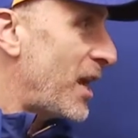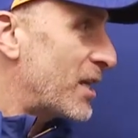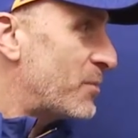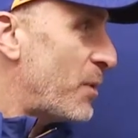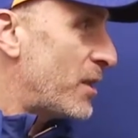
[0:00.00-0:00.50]

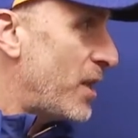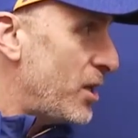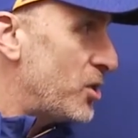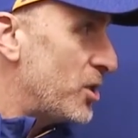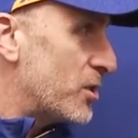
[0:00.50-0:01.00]

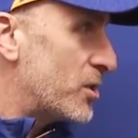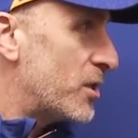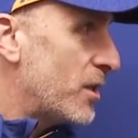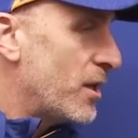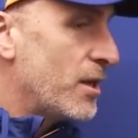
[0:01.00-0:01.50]

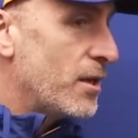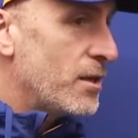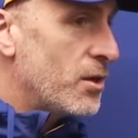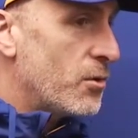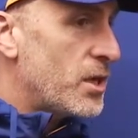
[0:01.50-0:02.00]
expectations,
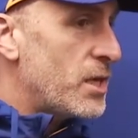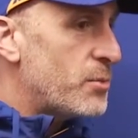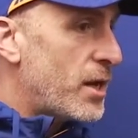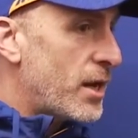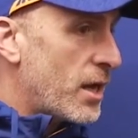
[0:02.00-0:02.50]
you know,
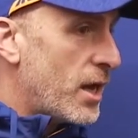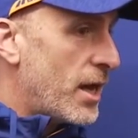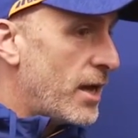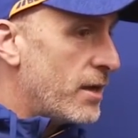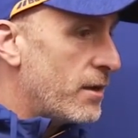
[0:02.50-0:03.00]
heaped on a
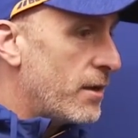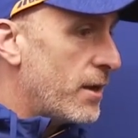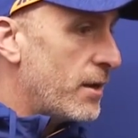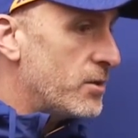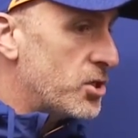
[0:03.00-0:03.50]
guy
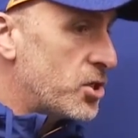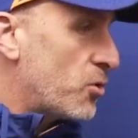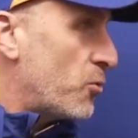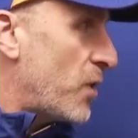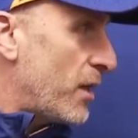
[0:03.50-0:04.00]
just to
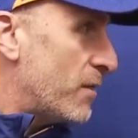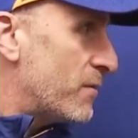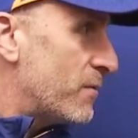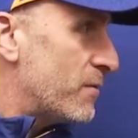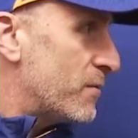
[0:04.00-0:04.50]
create
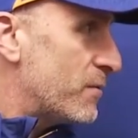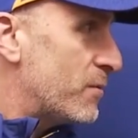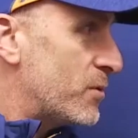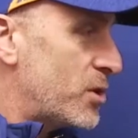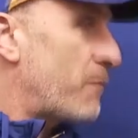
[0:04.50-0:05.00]

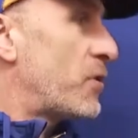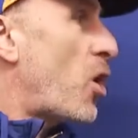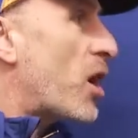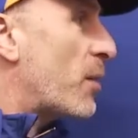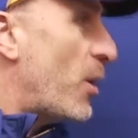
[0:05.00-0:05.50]
stuff to
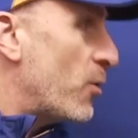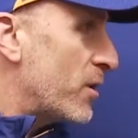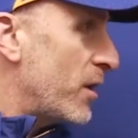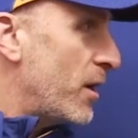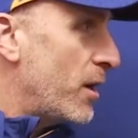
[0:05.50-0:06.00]
talk about,
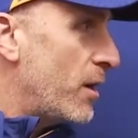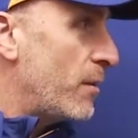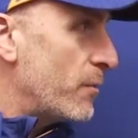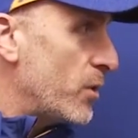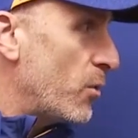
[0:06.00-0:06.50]

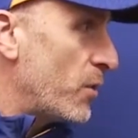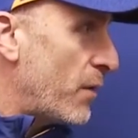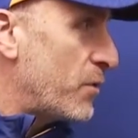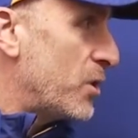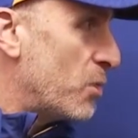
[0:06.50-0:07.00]
you know, with
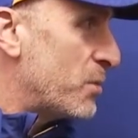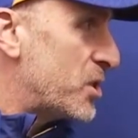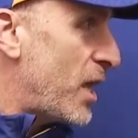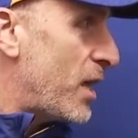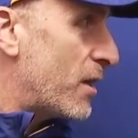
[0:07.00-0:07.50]
every little
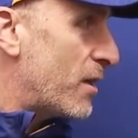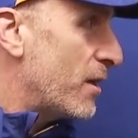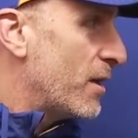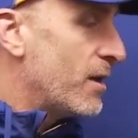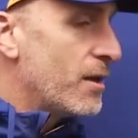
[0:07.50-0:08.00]
mistake.
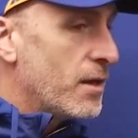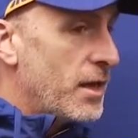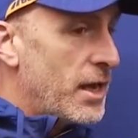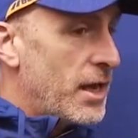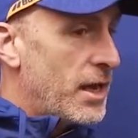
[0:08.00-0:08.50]

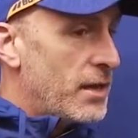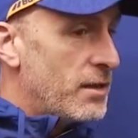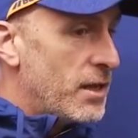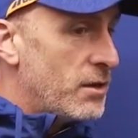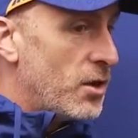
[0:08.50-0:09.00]

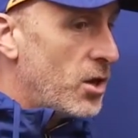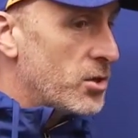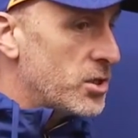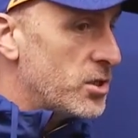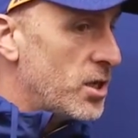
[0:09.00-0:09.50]
And
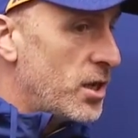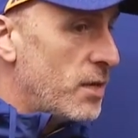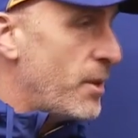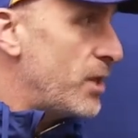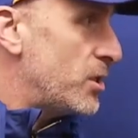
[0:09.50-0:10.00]
Dahls has done an
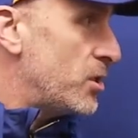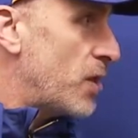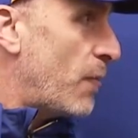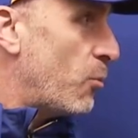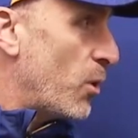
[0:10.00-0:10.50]
amazing
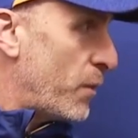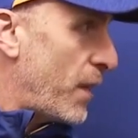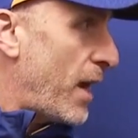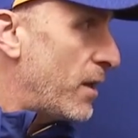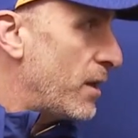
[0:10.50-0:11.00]
job with
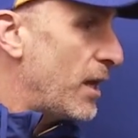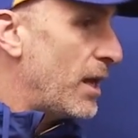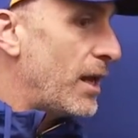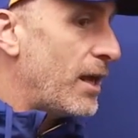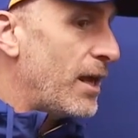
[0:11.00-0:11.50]
that.
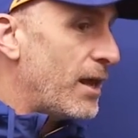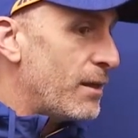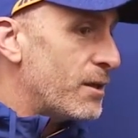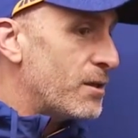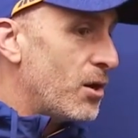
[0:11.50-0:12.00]
And I
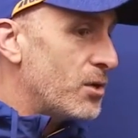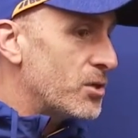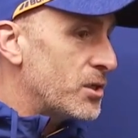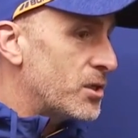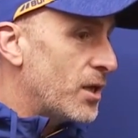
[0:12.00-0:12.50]
think
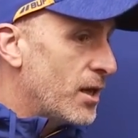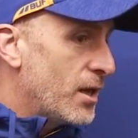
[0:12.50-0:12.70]
Dahls is,